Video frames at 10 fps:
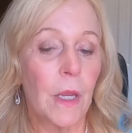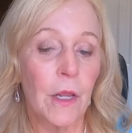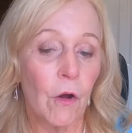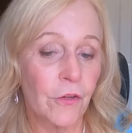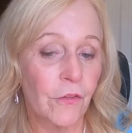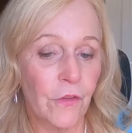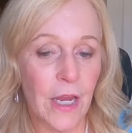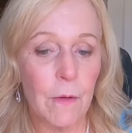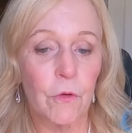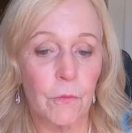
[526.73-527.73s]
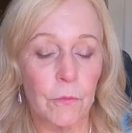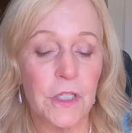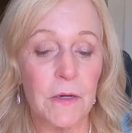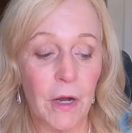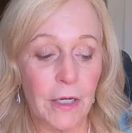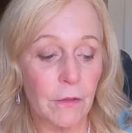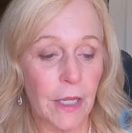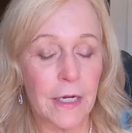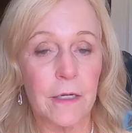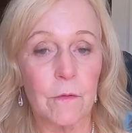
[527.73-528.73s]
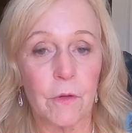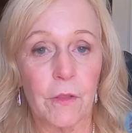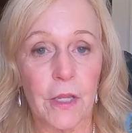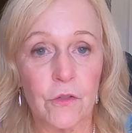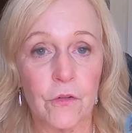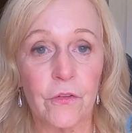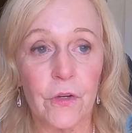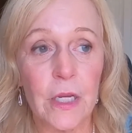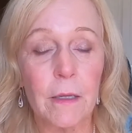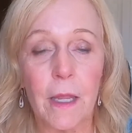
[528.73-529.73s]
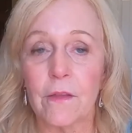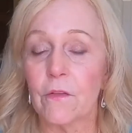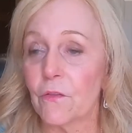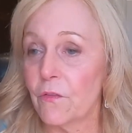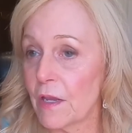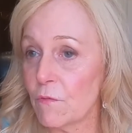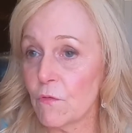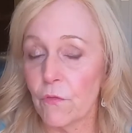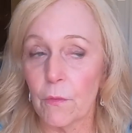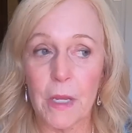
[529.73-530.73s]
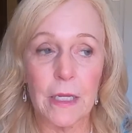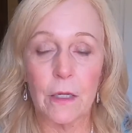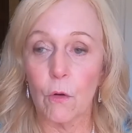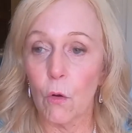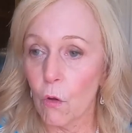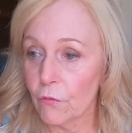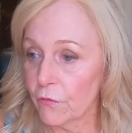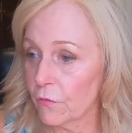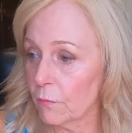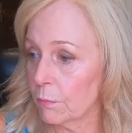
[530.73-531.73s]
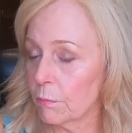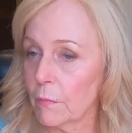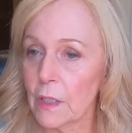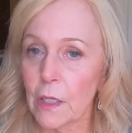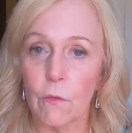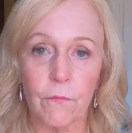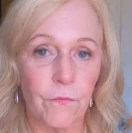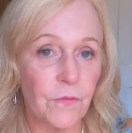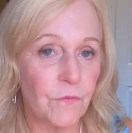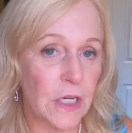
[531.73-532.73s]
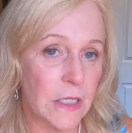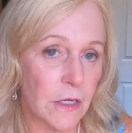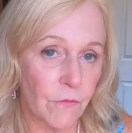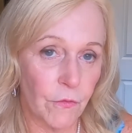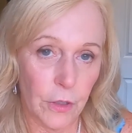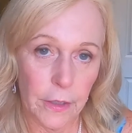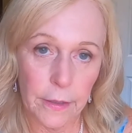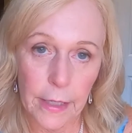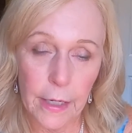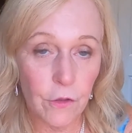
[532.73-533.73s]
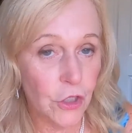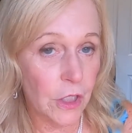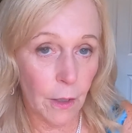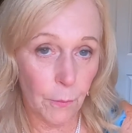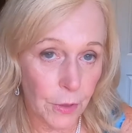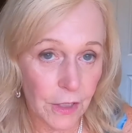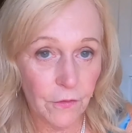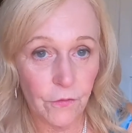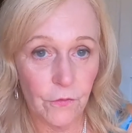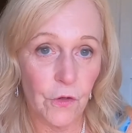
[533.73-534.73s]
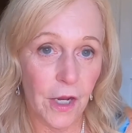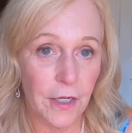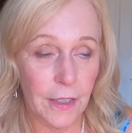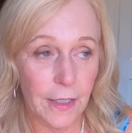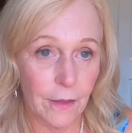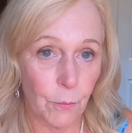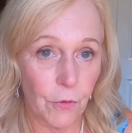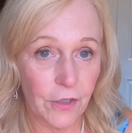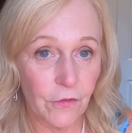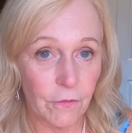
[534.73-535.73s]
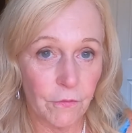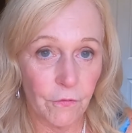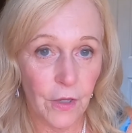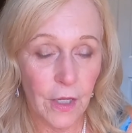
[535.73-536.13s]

In our state, we're deregulated with electricity, and to save you from making calls to 15 different energy companies trying to get the price of